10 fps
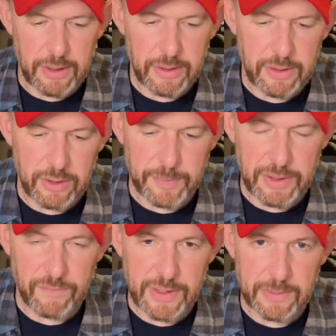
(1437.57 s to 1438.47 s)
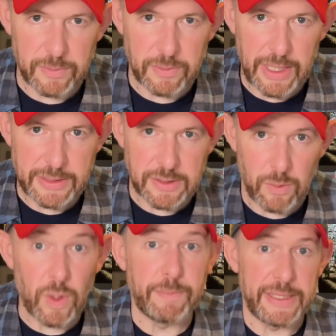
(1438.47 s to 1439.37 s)
it'll be available at
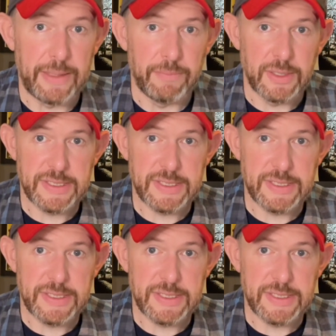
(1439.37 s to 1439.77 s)
1 p.m. on